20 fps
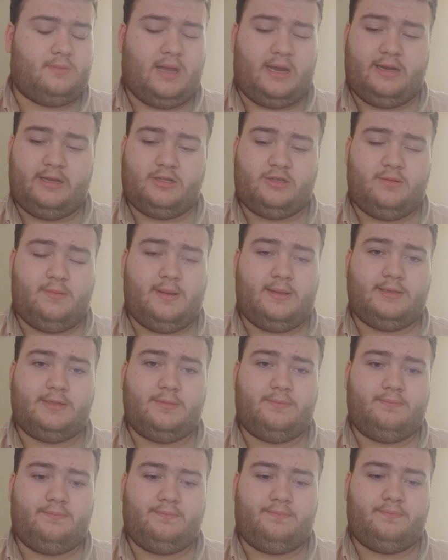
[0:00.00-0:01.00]
And it's
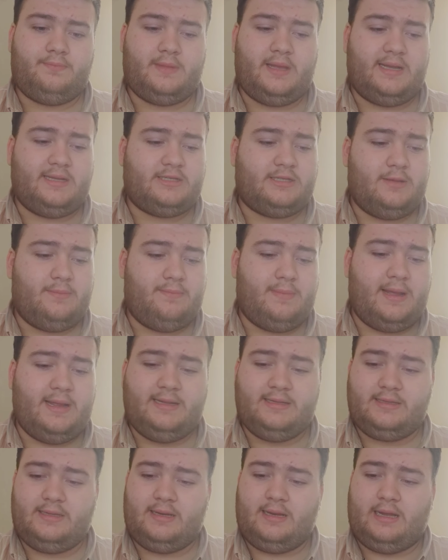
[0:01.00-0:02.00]
amazing. It's
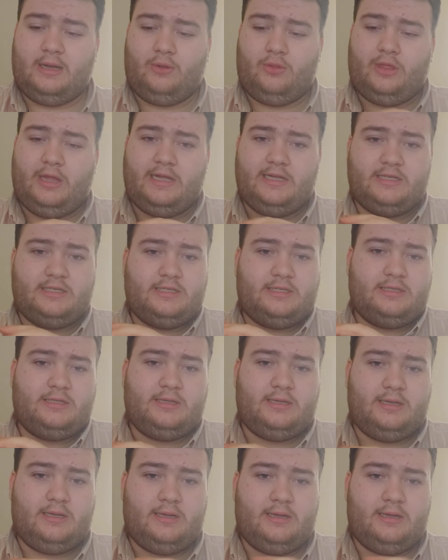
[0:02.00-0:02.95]
amazing how this